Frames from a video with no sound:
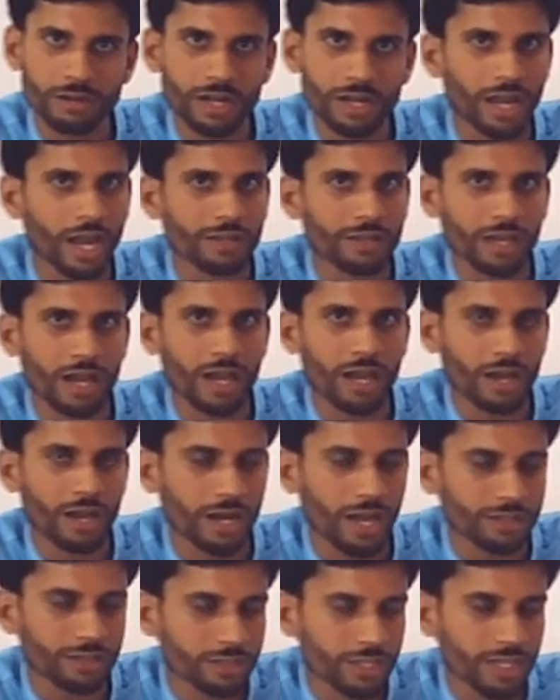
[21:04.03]
and
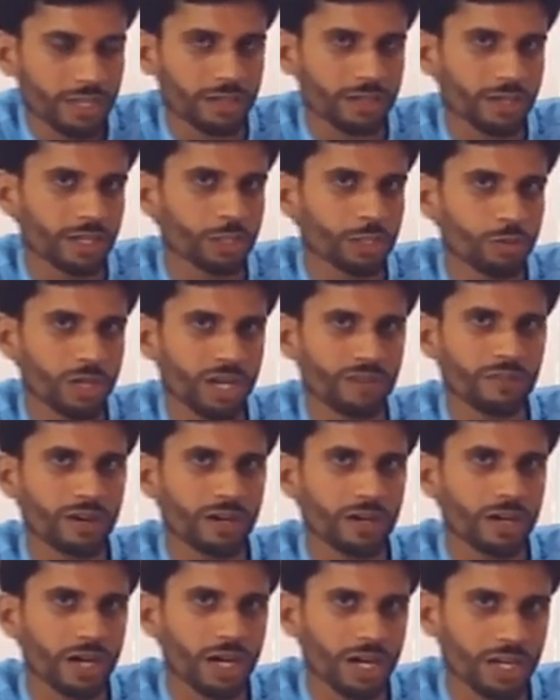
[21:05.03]
I think you have
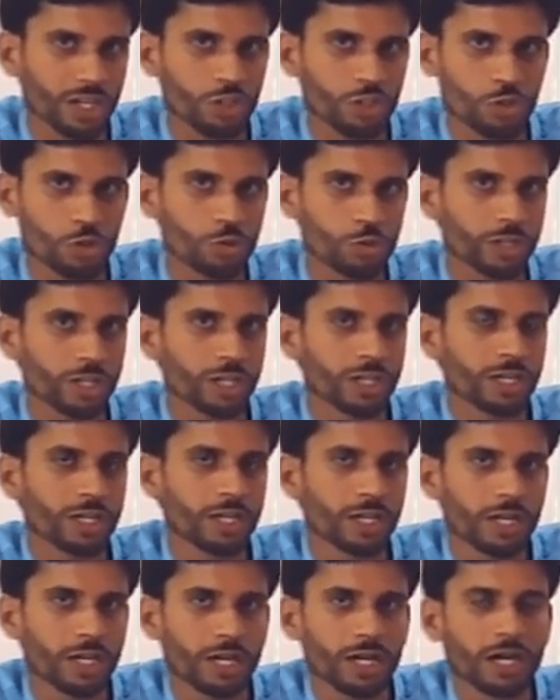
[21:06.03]
understood.
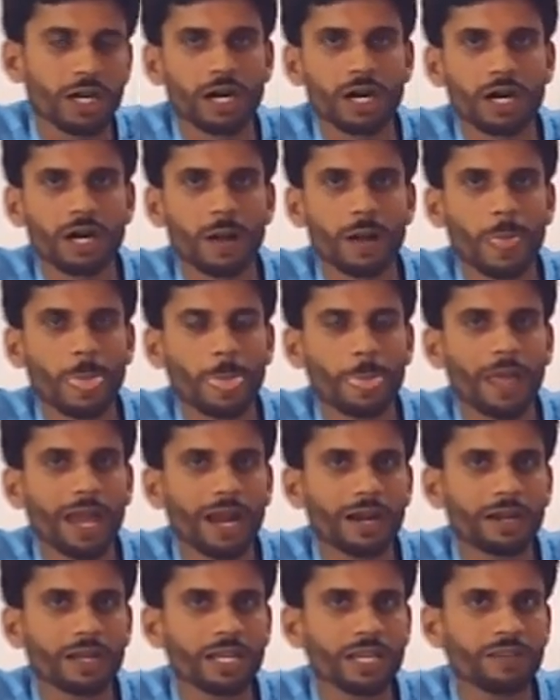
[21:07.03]

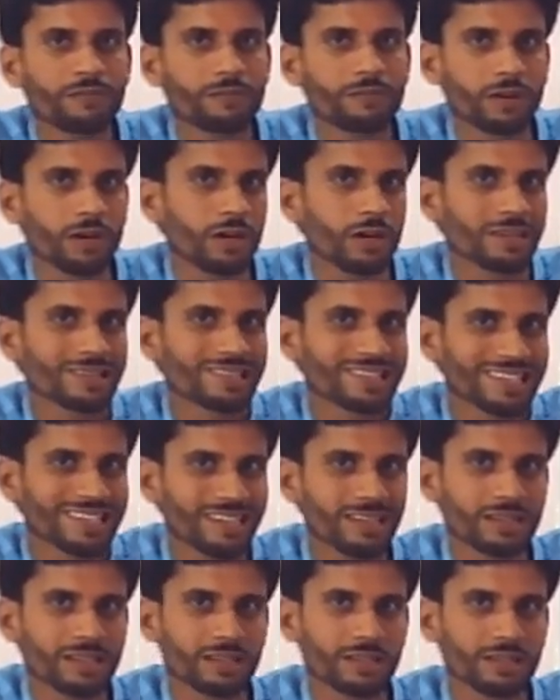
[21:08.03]
And if
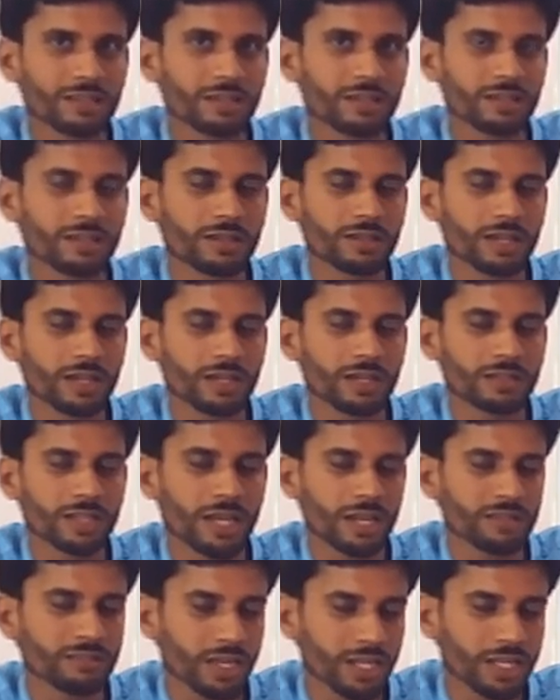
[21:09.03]
still
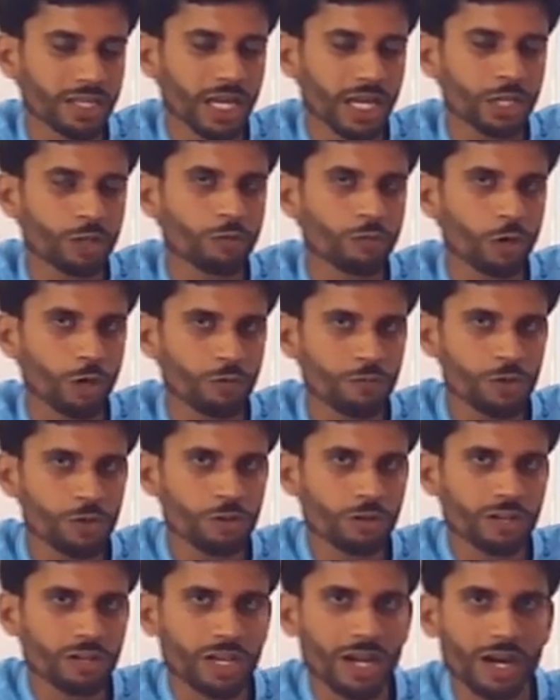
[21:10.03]
there is any kind of
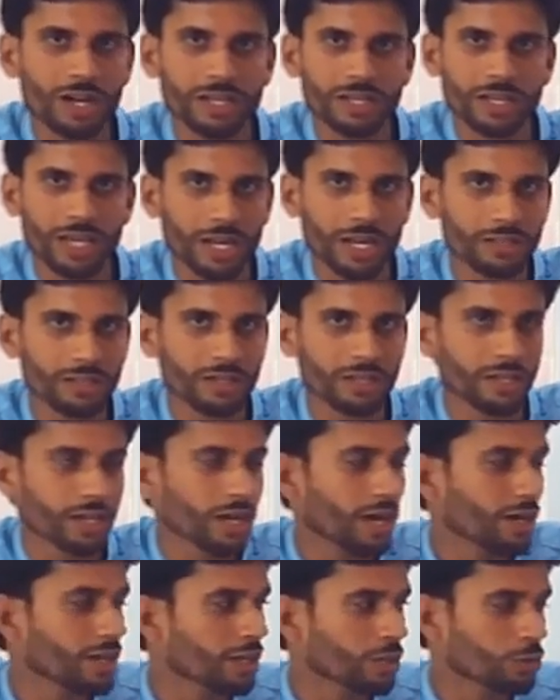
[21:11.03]
confusion regarding anything
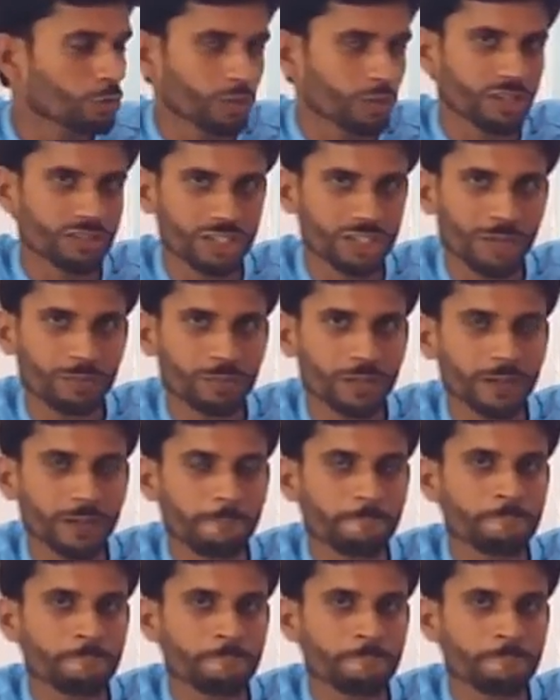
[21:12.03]
regarding today's chapter,